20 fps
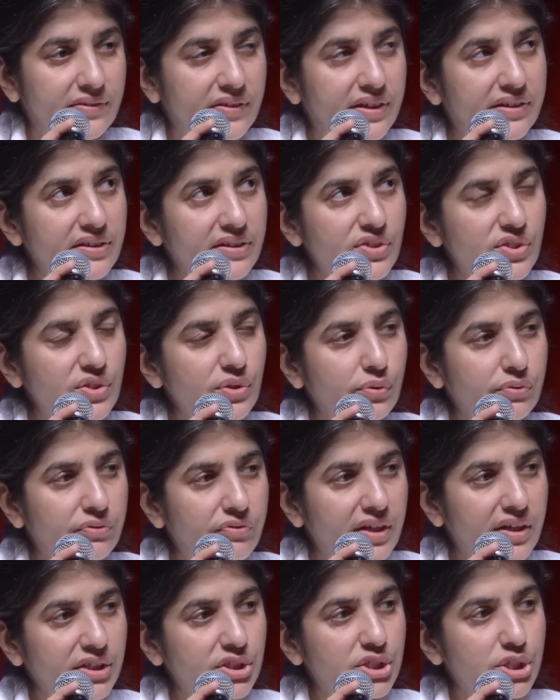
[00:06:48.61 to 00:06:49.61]
There is no
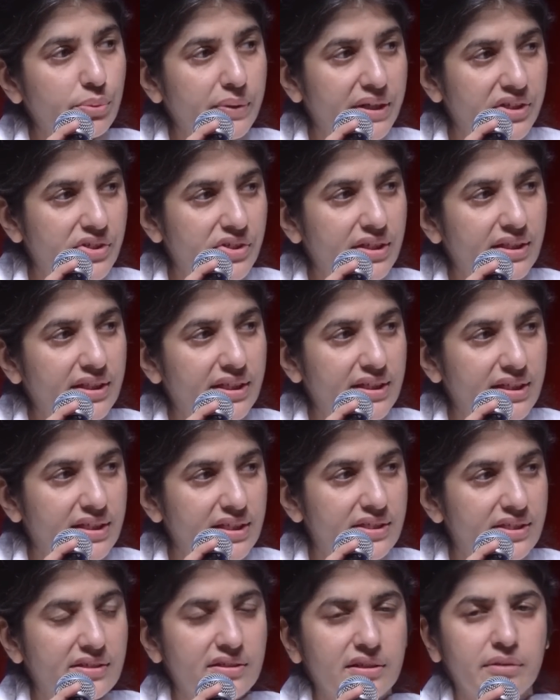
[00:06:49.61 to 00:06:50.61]
fluctuation and
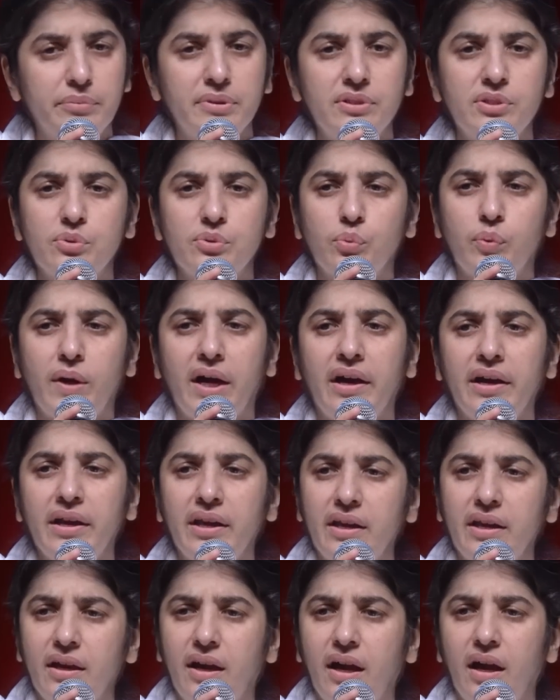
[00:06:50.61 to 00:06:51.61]
disturbance.
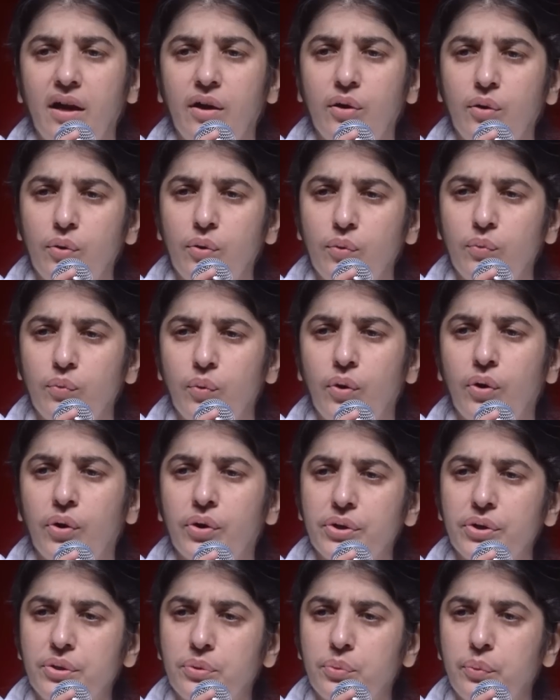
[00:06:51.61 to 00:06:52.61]
Why, how,
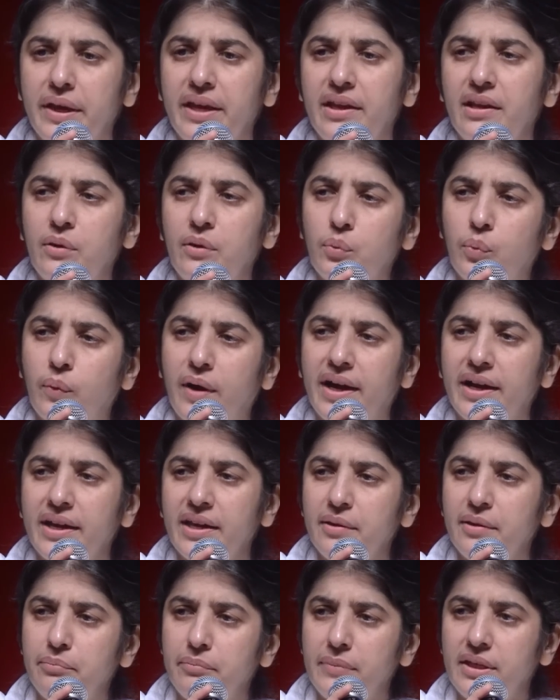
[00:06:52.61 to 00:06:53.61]
what, when,
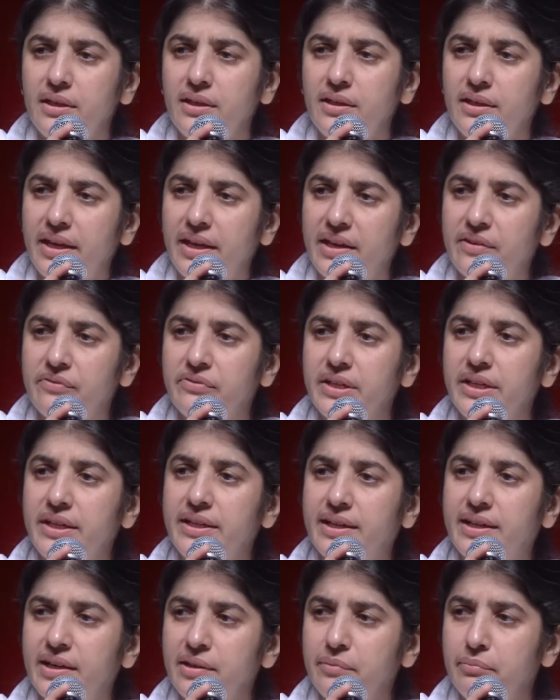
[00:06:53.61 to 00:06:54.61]
why, me, every
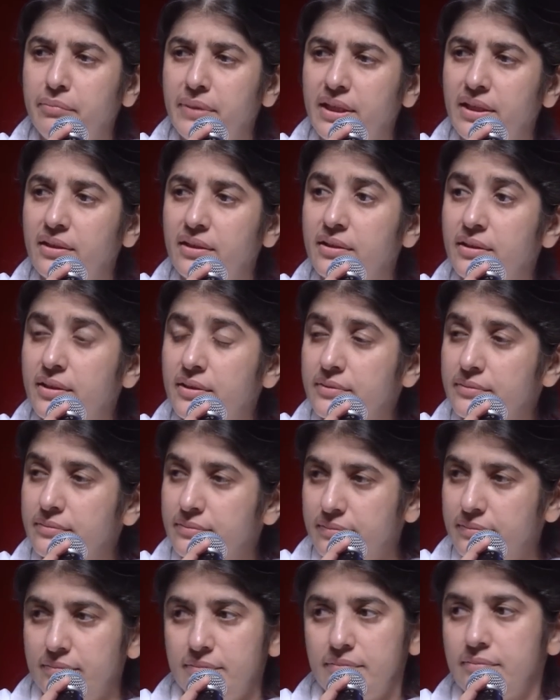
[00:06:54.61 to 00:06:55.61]
time, me.
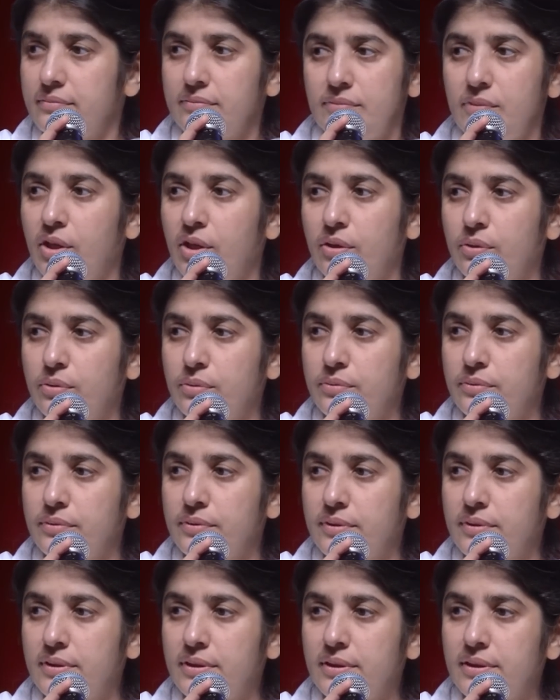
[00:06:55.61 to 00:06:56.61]
No.
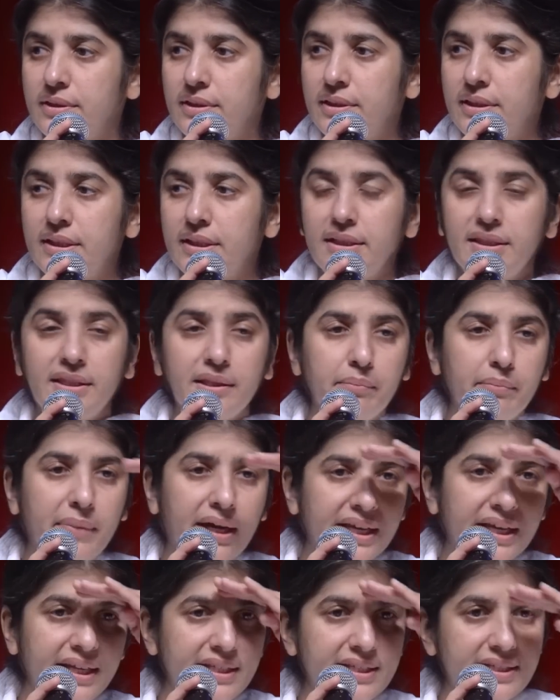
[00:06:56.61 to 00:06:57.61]
The
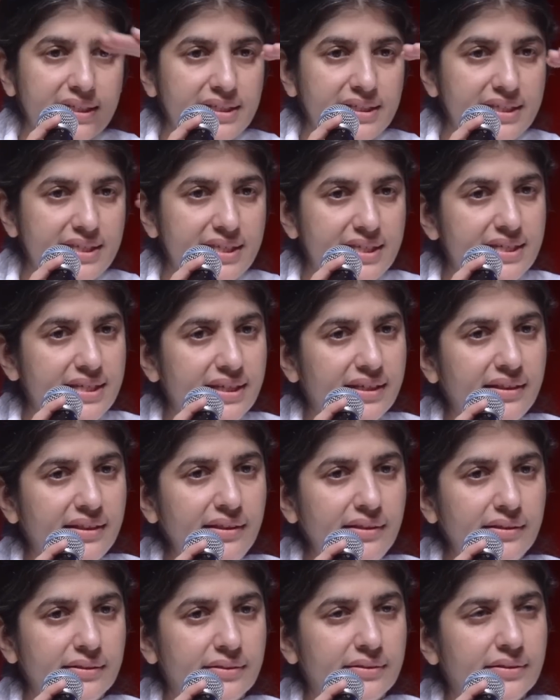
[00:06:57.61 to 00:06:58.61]
mind is
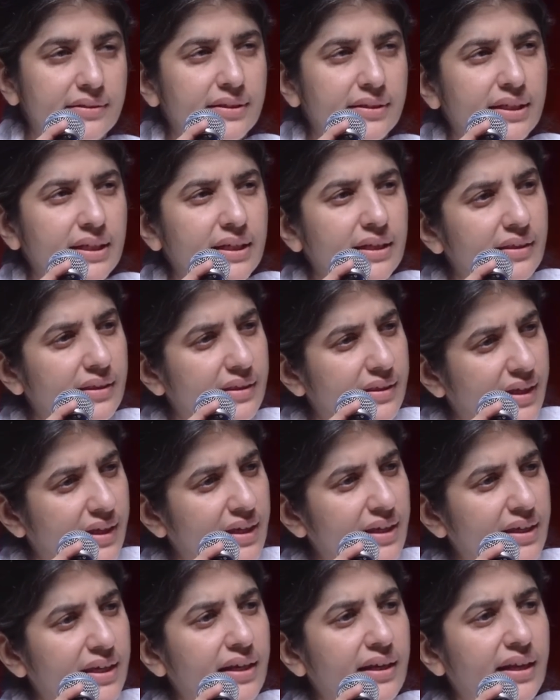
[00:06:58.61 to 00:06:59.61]
still,
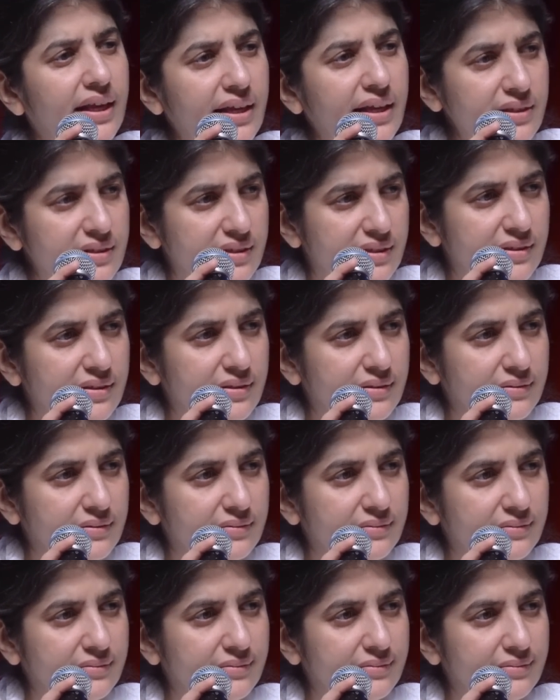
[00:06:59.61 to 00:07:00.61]
thinking less,
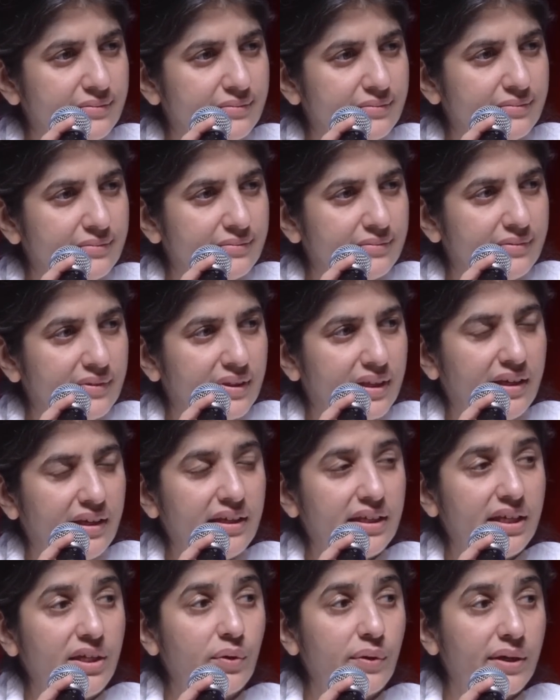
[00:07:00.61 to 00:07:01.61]

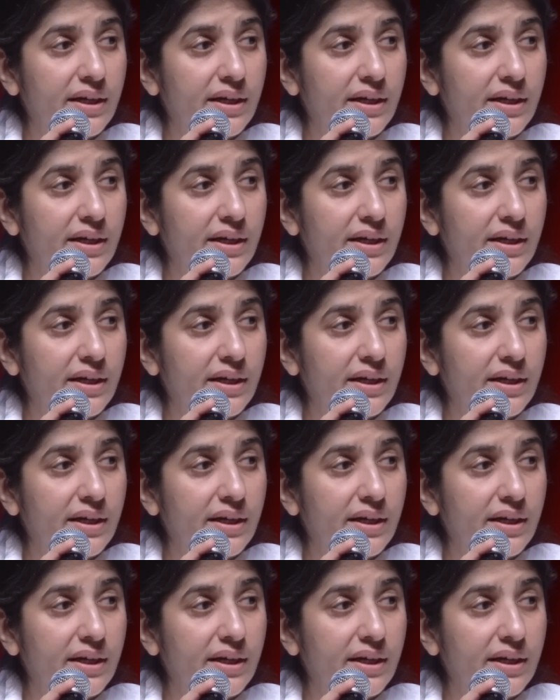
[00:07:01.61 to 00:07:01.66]
thinking